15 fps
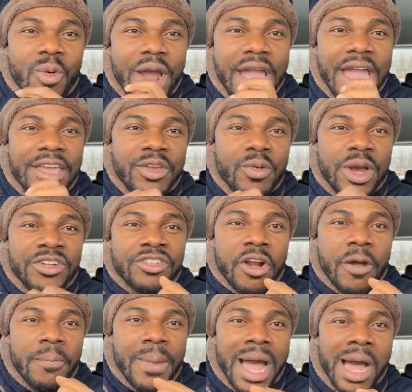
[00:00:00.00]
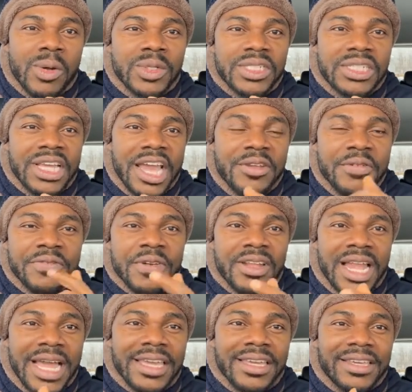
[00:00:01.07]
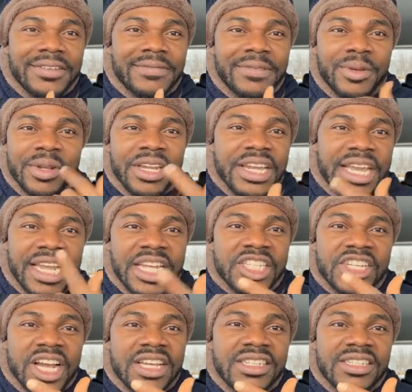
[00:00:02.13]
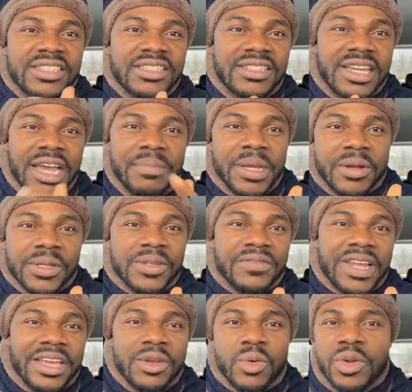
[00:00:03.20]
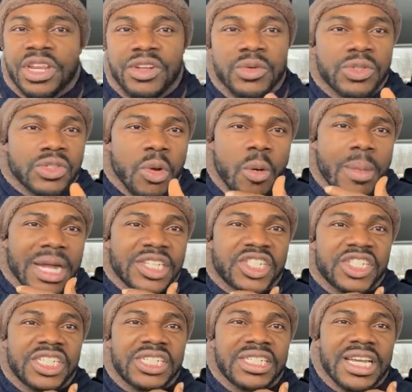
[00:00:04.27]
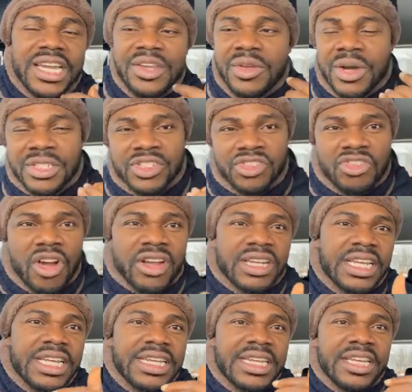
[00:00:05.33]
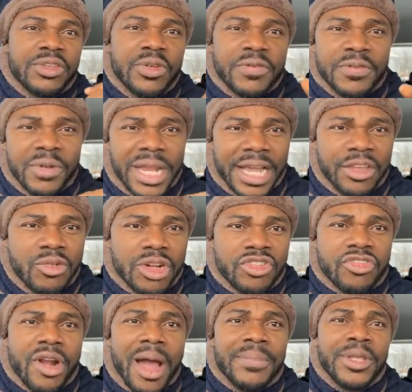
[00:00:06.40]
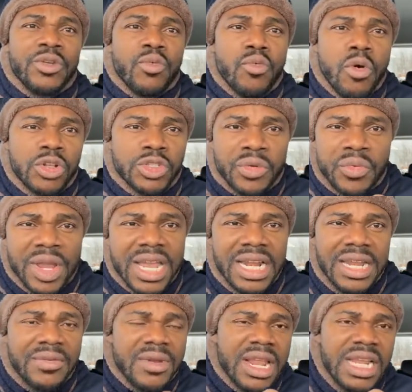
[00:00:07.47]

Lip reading: Where you were dropped out and you feel like you didn't get a chance and because of that you couldn't do so much and you are struggling, you feel like you are trapped, you want to really,